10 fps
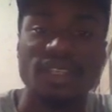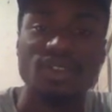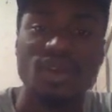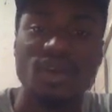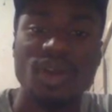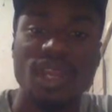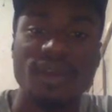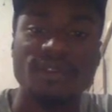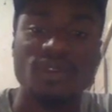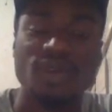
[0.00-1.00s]
So all I
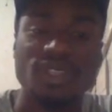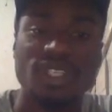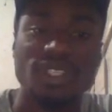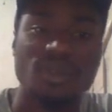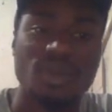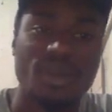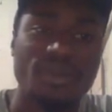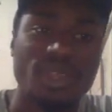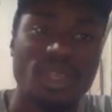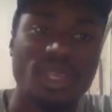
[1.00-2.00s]
have to do is just come
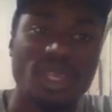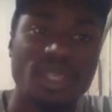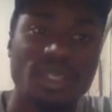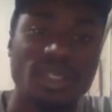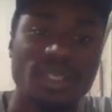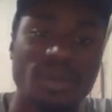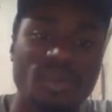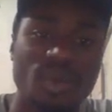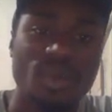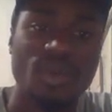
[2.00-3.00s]
here and click
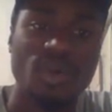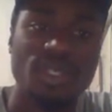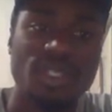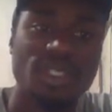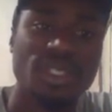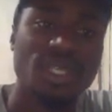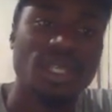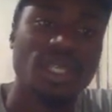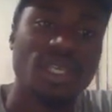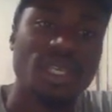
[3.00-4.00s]
promote,
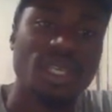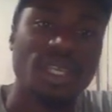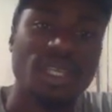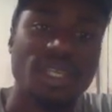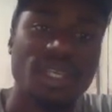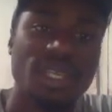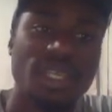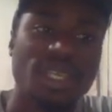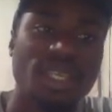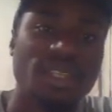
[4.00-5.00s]
and I
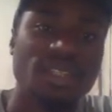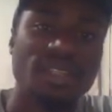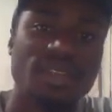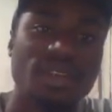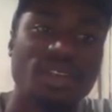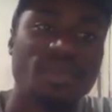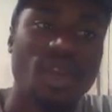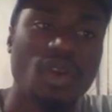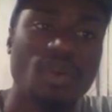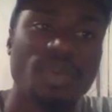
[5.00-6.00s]
can generate my
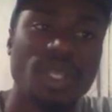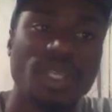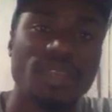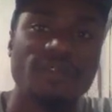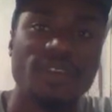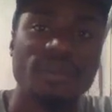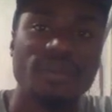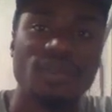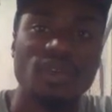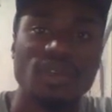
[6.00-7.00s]
Hope link if
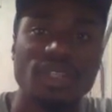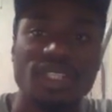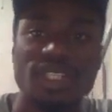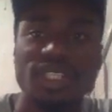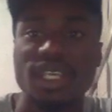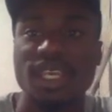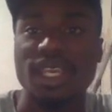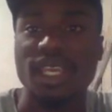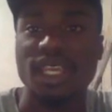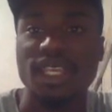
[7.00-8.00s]
I'm logged in,
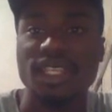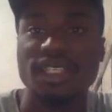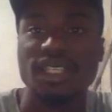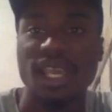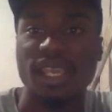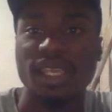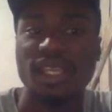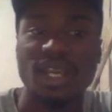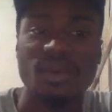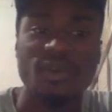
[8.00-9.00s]
and I can
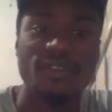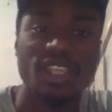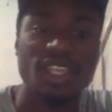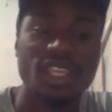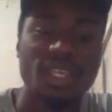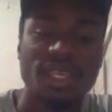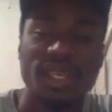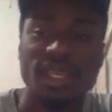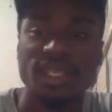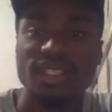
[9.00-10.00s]
come over here
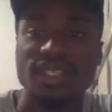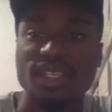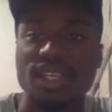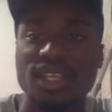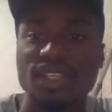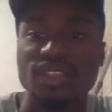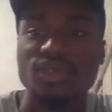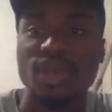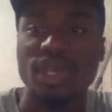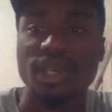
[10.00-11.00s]
and
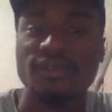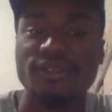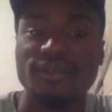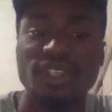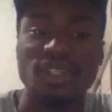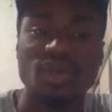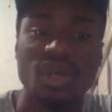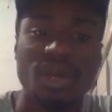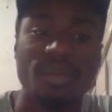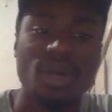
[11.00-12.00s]
do a review video
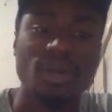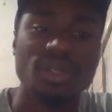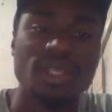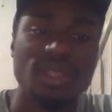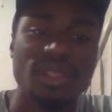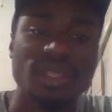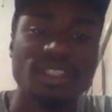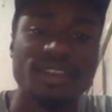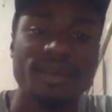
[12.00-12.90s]
about this